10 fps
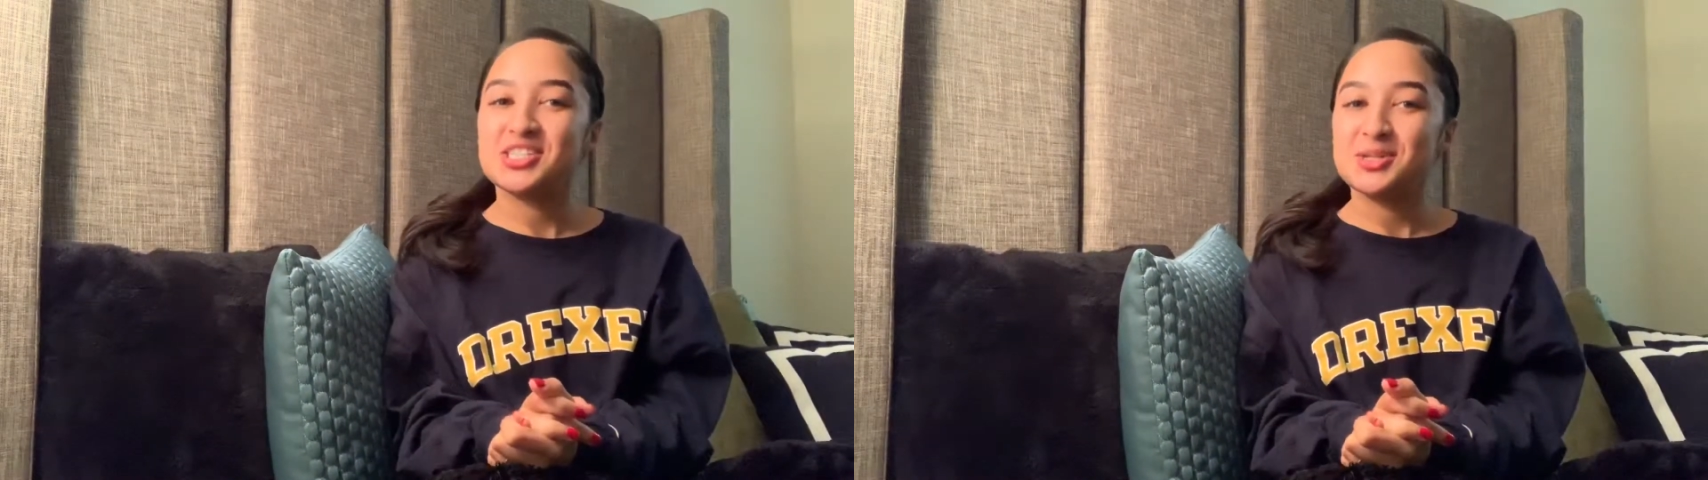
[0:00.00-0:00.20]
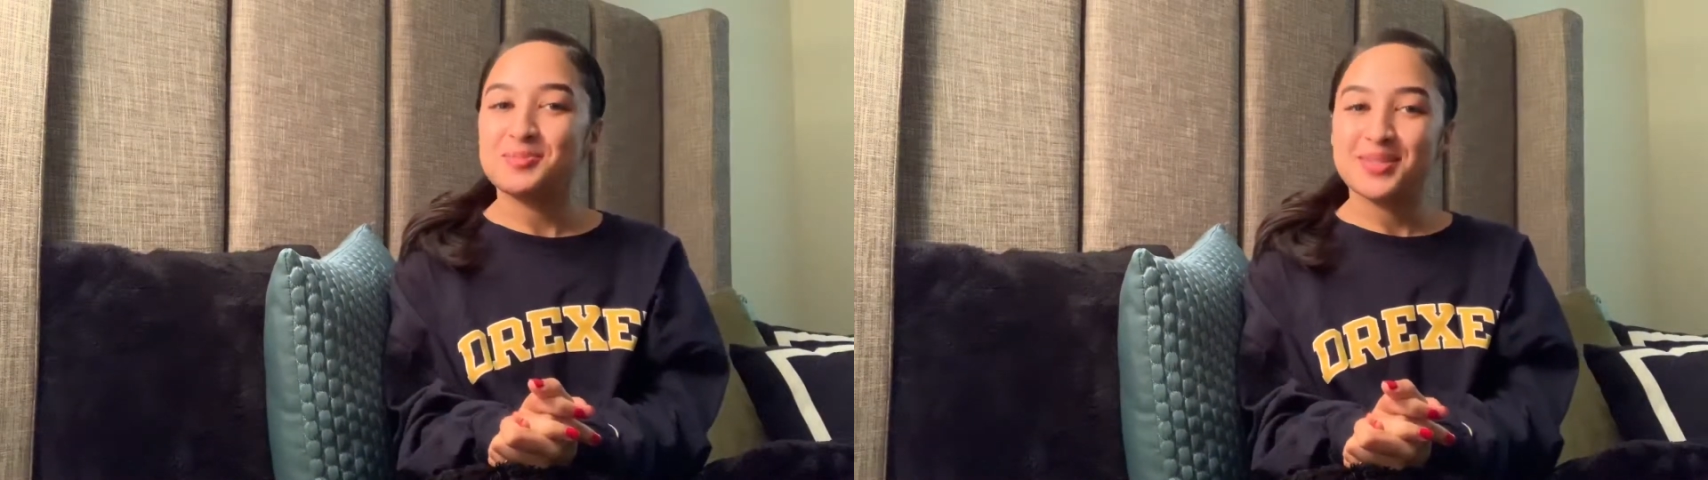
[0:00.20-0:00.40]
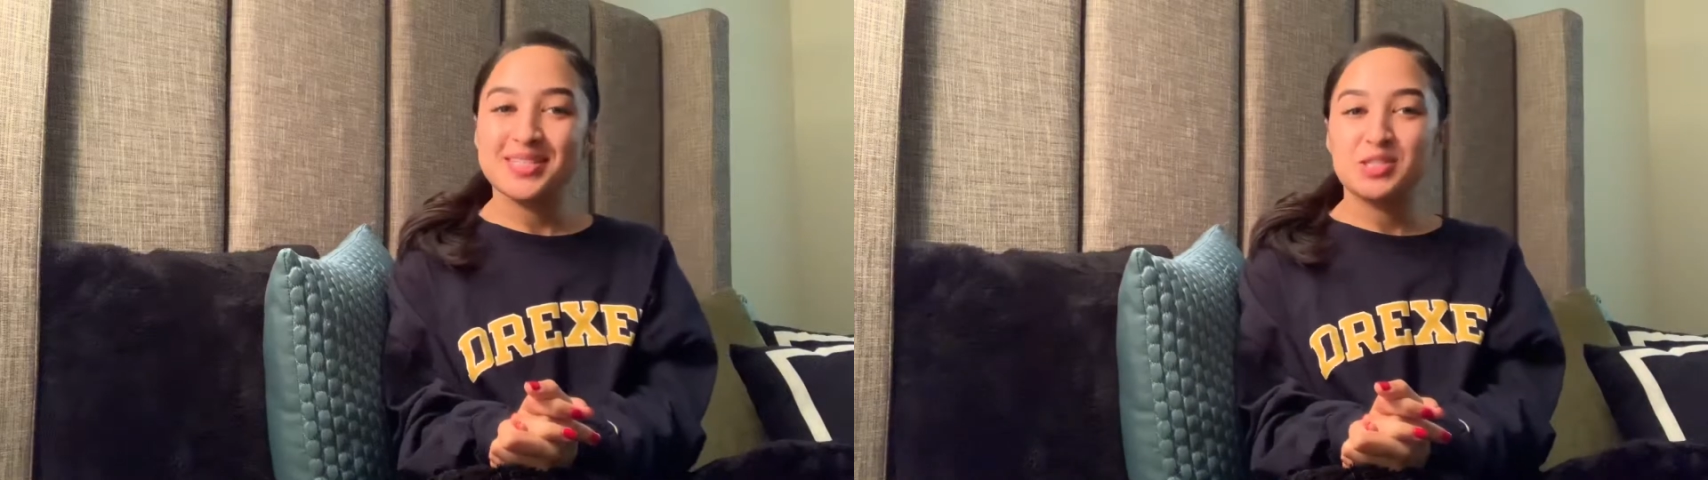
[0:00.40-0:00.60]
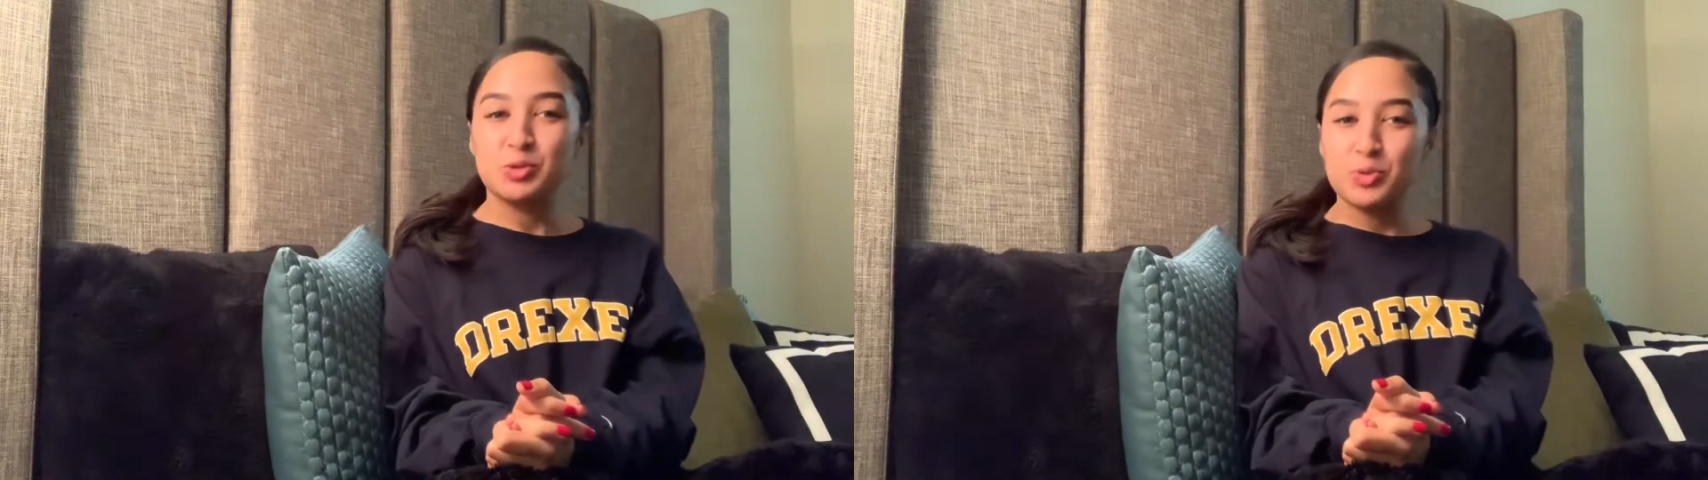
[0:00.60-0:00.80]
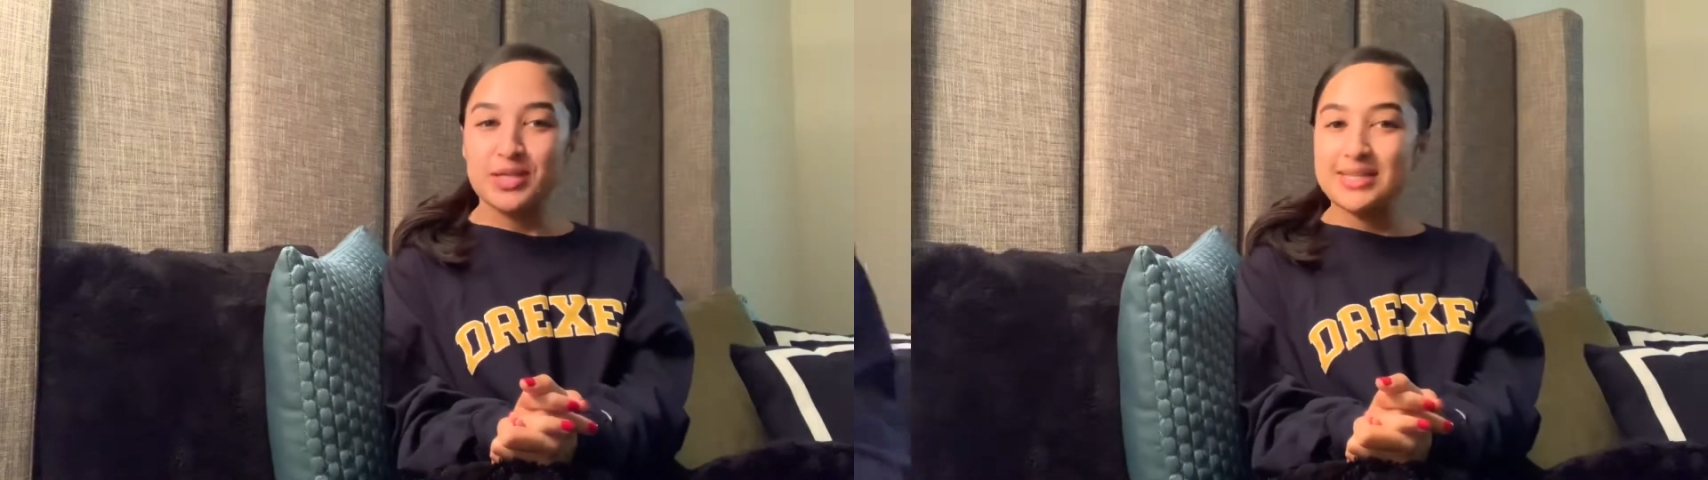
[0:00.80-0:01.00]
jump
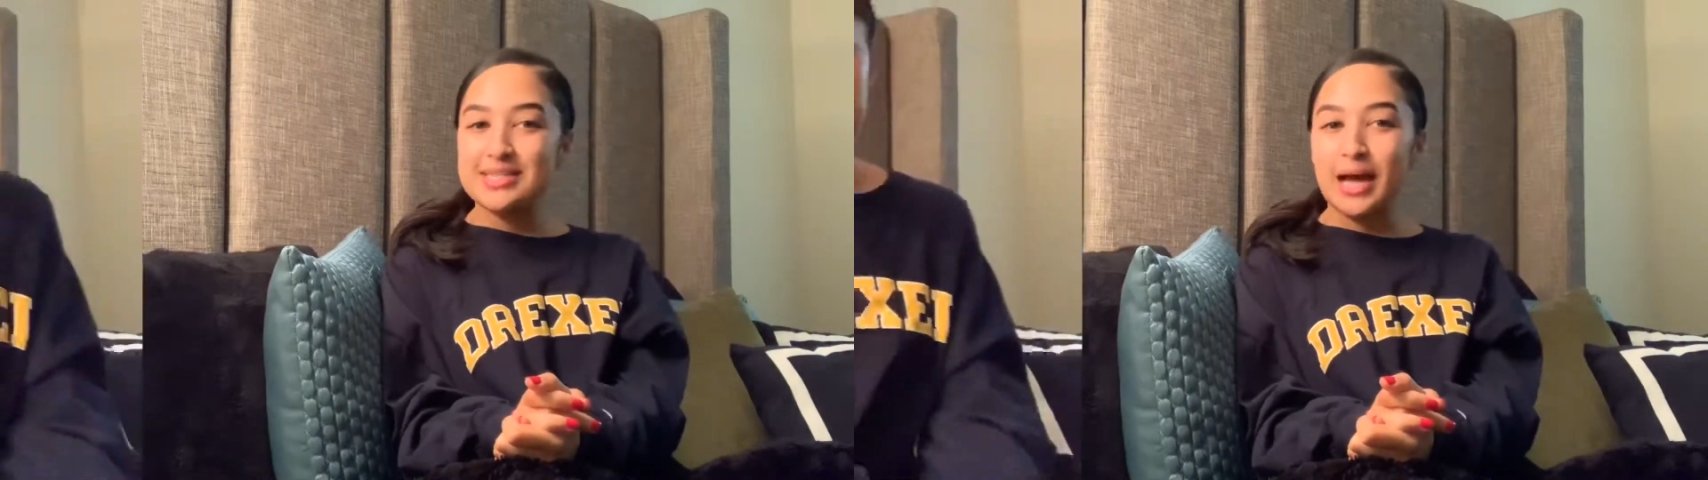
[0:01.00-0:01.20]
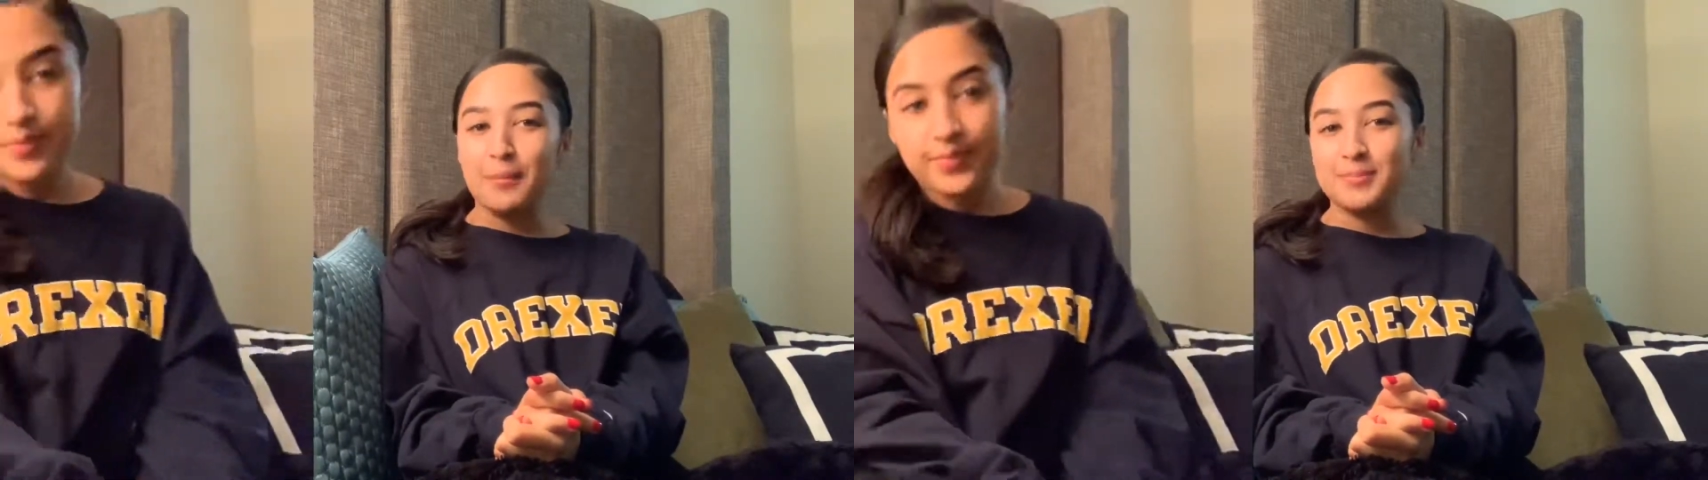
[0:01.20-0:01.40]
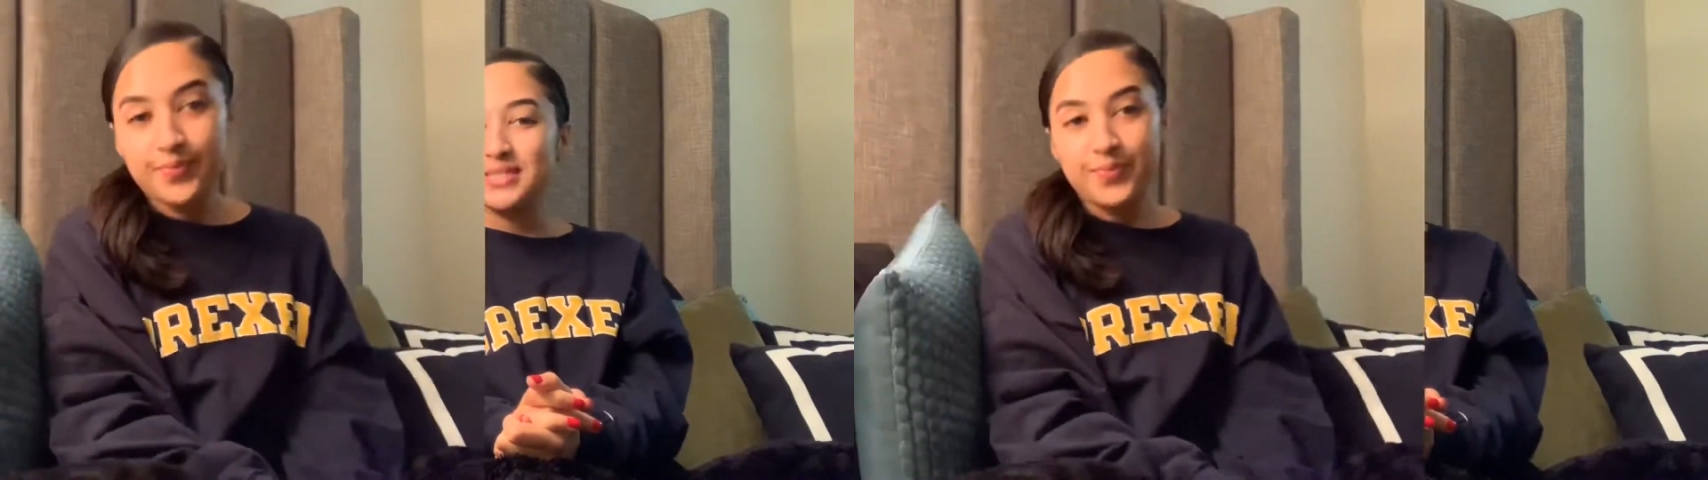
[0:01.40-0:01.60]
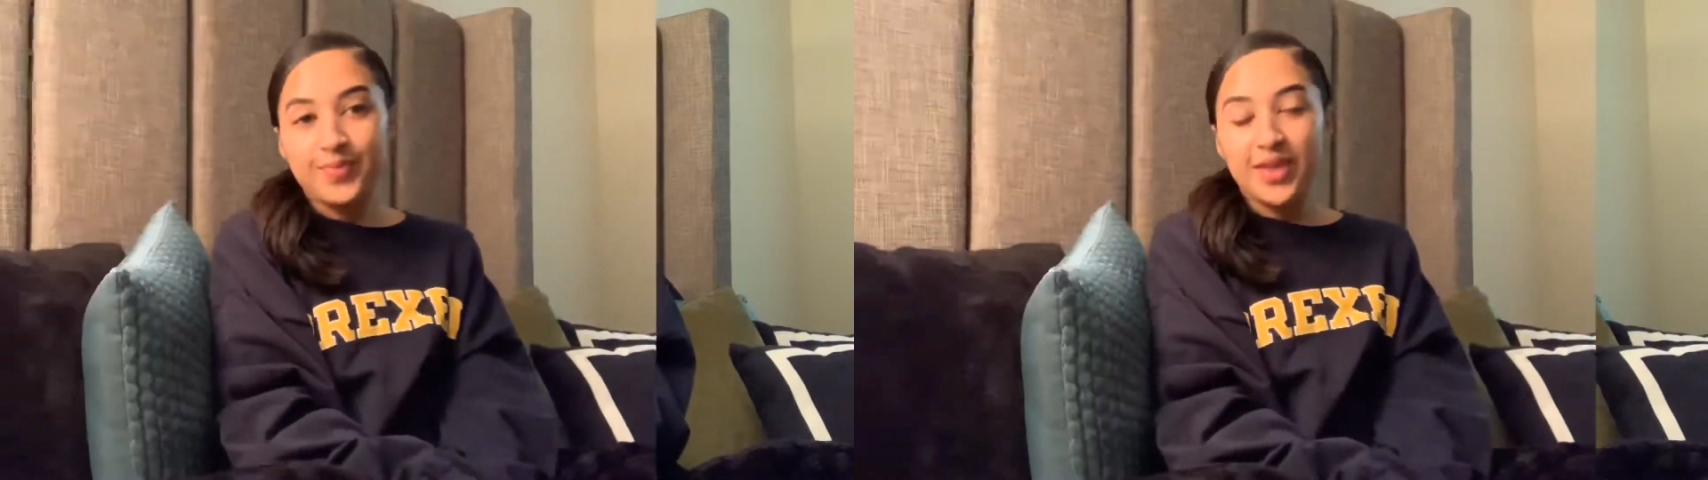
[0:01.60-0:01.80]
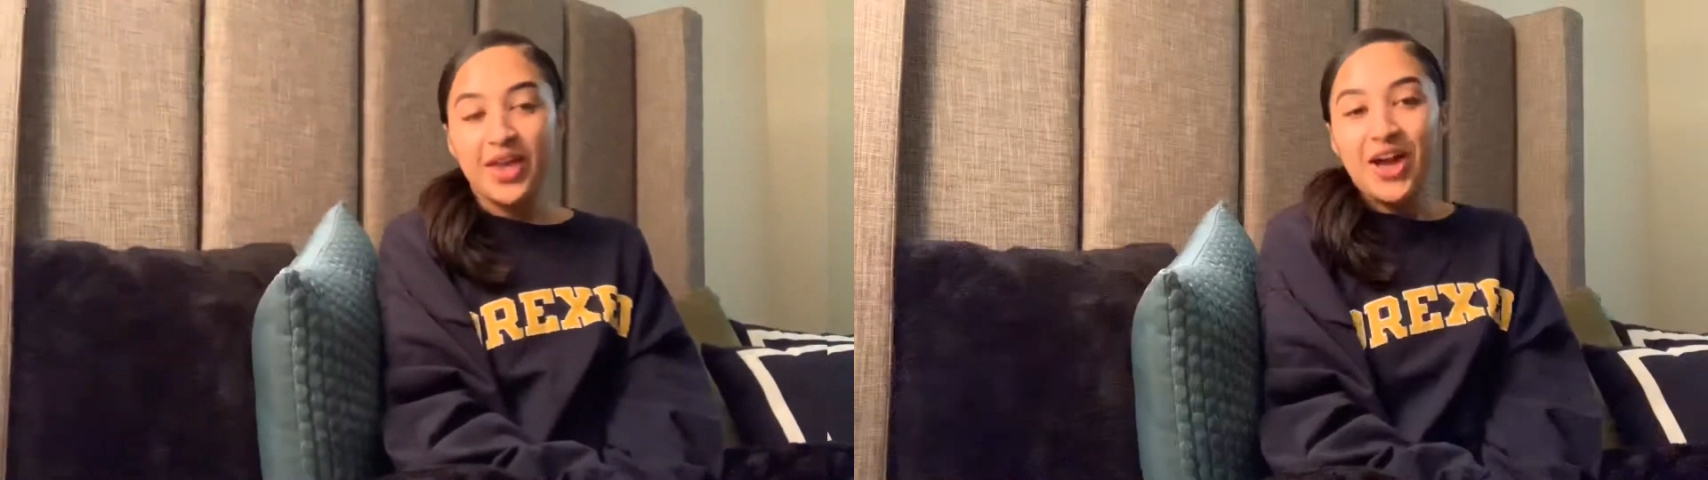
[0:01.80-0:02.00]
into the top tips.